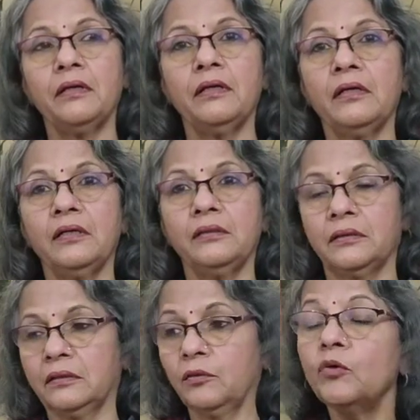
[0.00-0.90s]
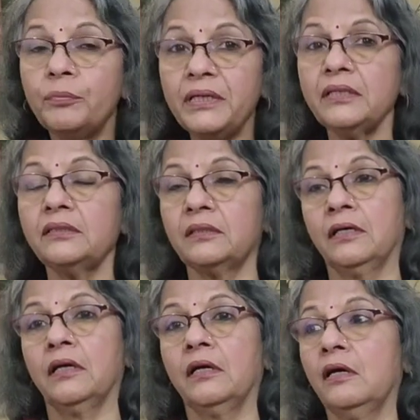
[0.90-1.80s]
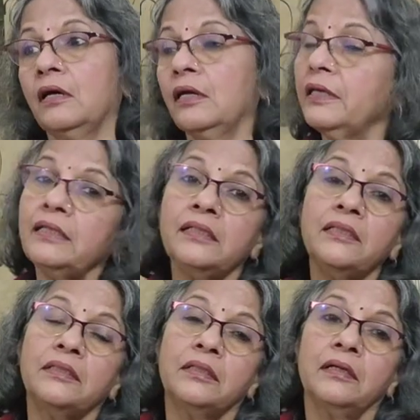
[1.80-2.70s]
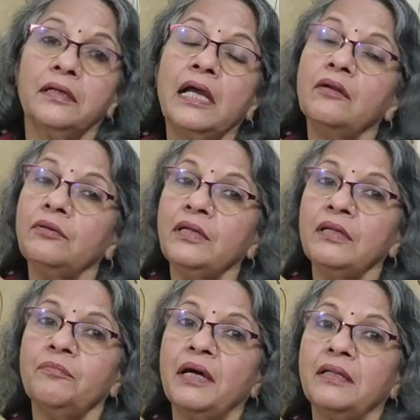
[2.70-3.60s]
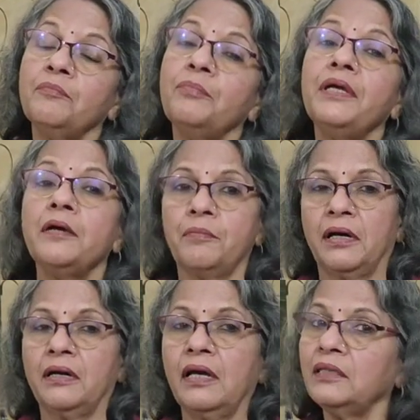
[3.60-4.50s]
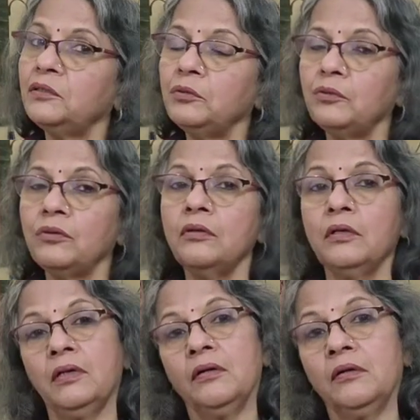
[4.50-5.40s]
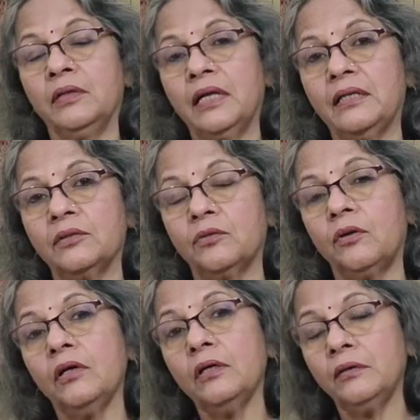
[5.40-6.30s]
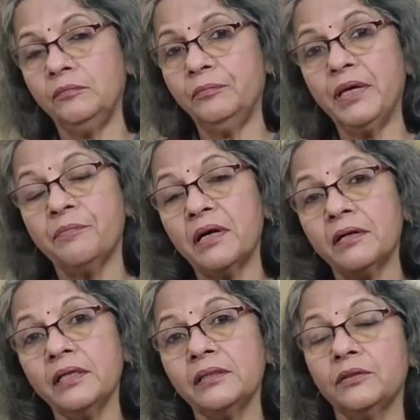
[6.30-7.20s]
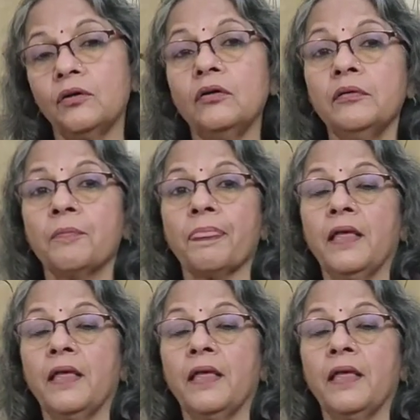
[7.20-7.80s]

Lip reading: he's obese? This is calculated by the BMR. As you know, that is called BMR, is your